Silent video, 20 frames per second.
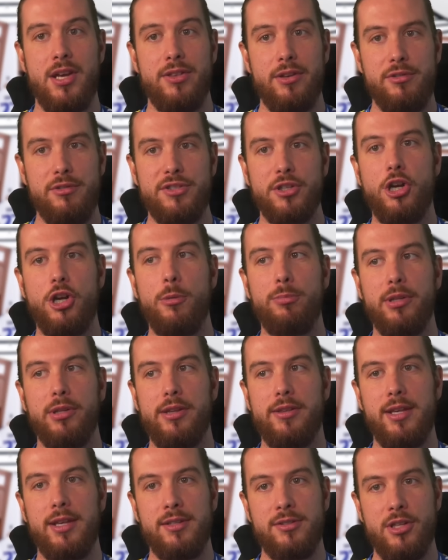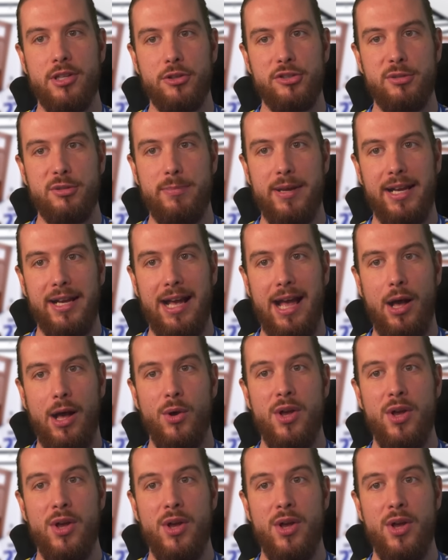There is a couple of things, though, to pick out.